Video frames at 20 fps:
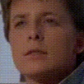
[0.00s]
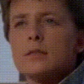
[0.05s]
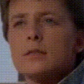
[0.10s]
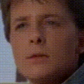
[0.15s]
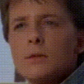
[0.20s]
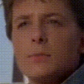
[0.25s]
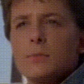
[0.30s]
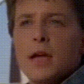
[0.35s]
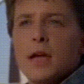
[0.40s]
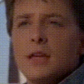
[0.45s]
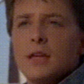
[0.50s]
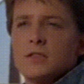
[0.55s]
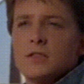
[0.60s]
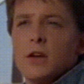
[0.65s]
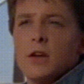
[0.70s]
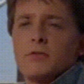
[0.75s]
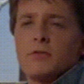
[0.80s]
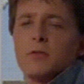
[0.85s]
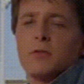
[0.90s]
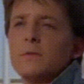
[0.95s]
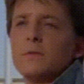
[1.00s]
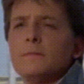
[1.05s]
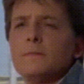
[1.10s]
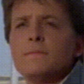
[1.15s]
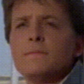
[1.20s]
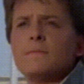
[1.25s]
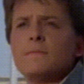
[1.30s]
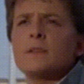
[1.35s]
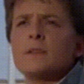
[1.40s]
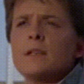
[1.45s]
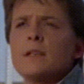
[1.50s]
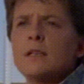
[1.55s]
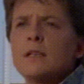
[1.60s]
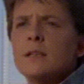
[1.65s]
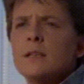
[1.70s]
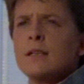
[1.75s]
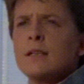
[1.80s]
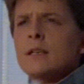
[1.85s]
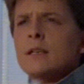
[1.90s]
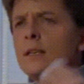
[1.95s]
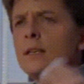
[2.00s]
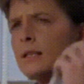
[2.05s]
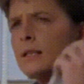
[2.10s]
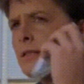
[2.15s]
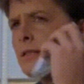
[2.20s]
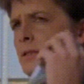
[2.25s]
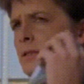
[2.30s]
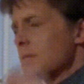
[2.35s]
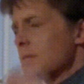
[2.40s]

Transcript: at some point in the future.